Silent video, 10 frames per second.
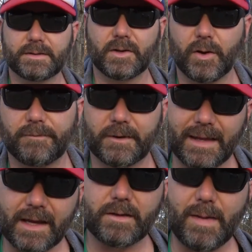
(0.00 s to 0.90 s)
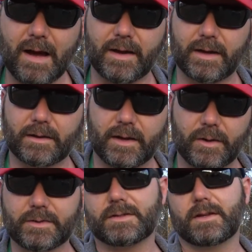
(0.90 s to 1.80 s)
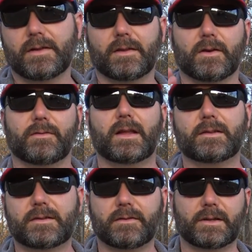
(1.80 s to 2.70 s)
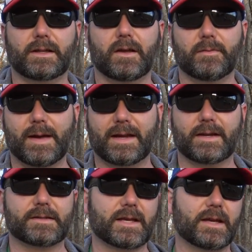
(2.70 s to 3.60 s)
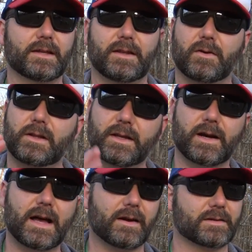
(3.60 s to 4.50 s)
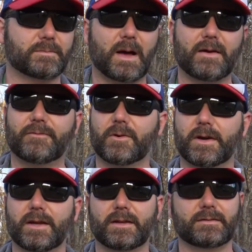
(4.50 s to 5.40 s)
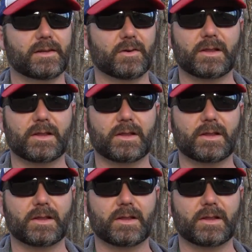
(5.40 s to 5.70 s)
So if you're thinking about getting goats, they're relatively low maintenance. They'll clear out a spot for you. They'll